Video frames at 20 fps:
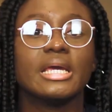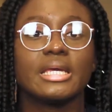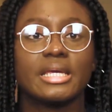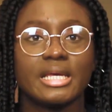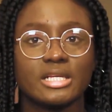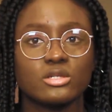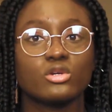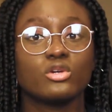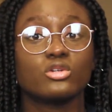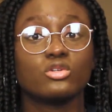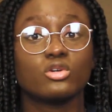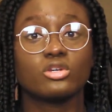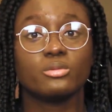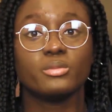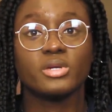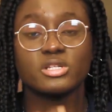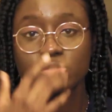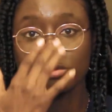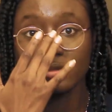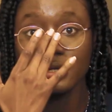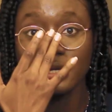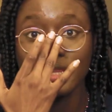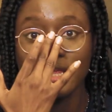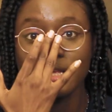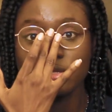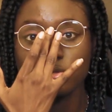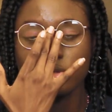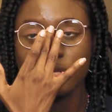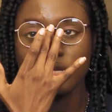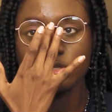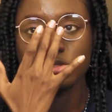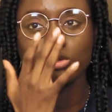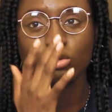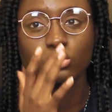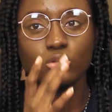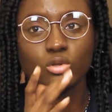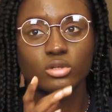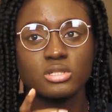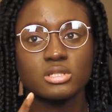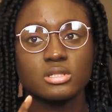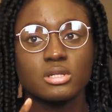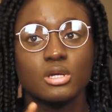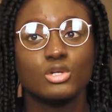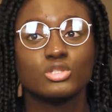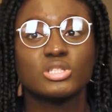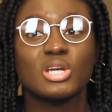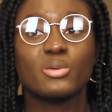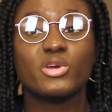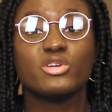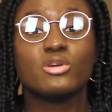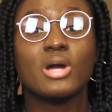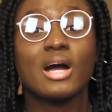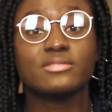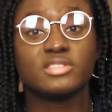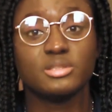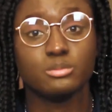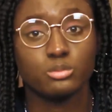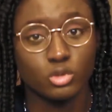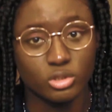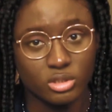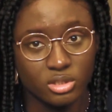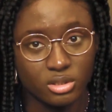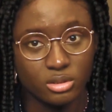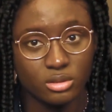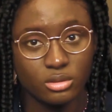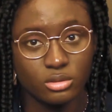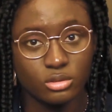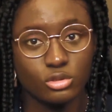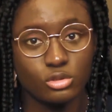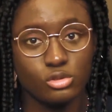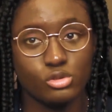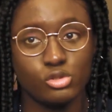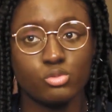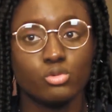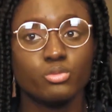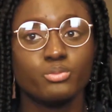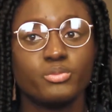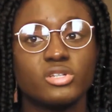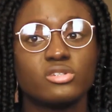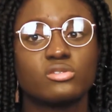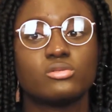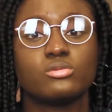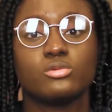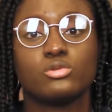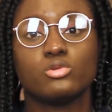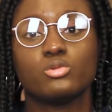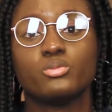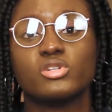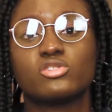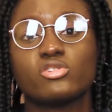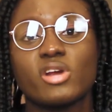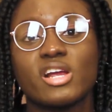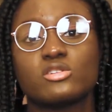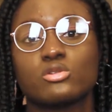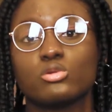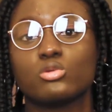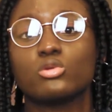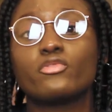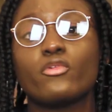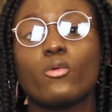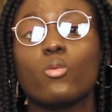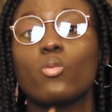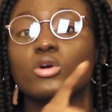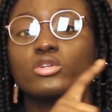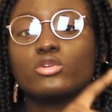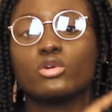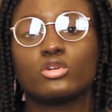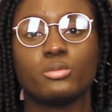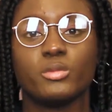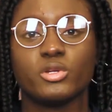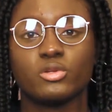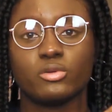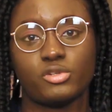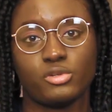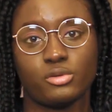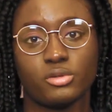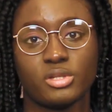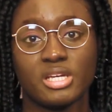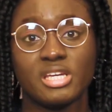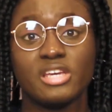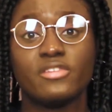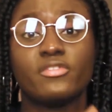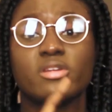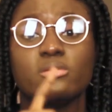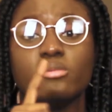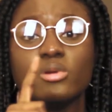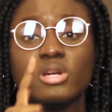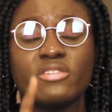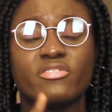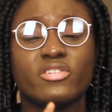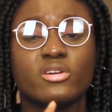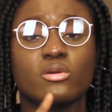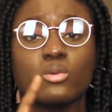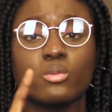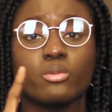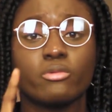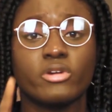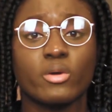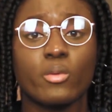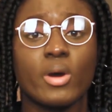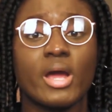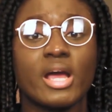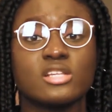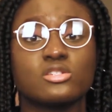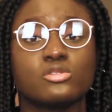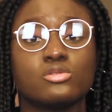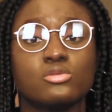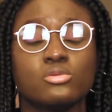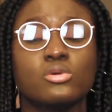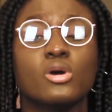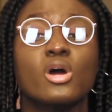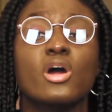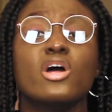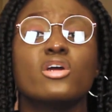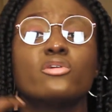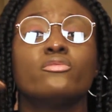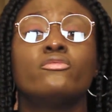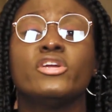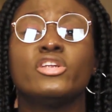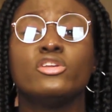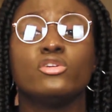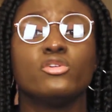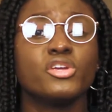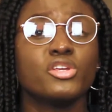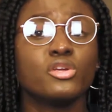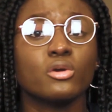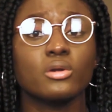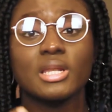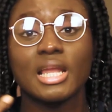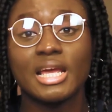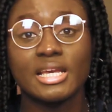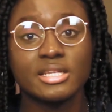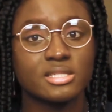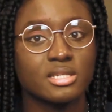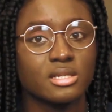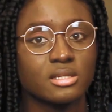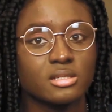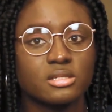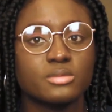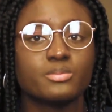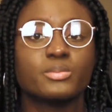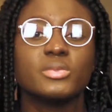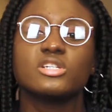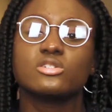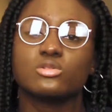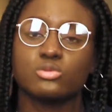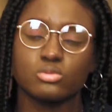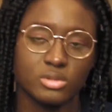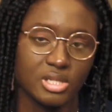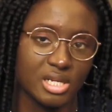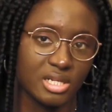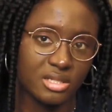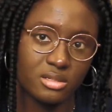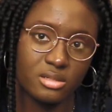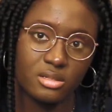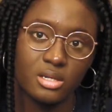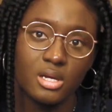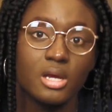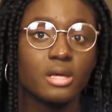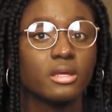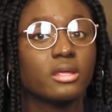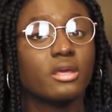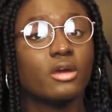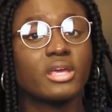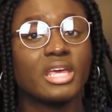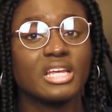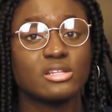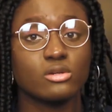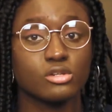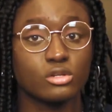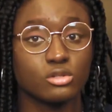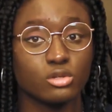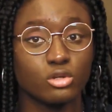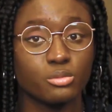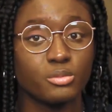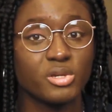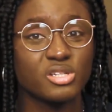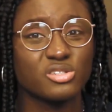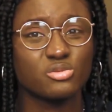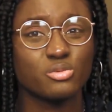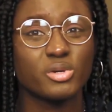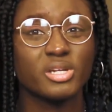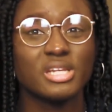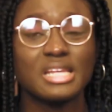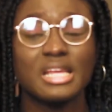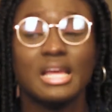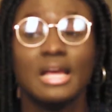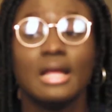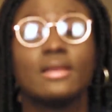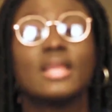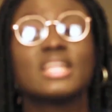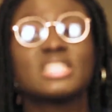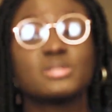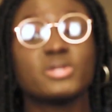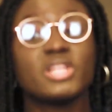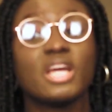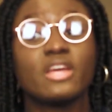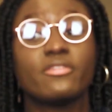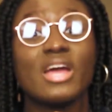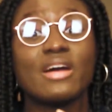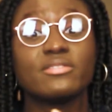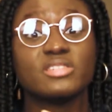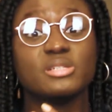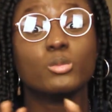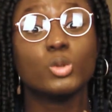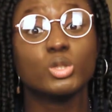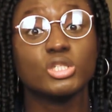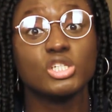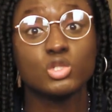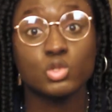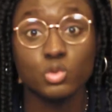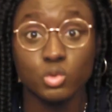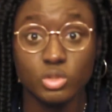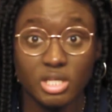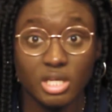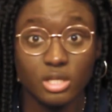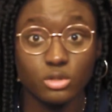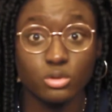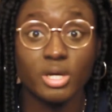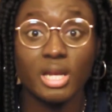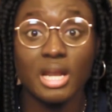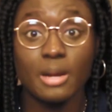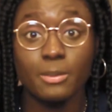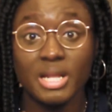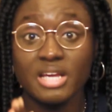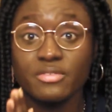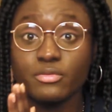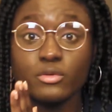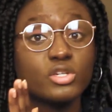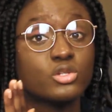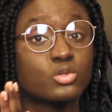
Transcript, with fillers: Get all your documents together so that you're not, so when you have the money, you won't be you won't be trying to look for one document or the other. If it if it requires you renewing your license, please do that. You get all your documents ready. Let's say that you have the money today, you can apply for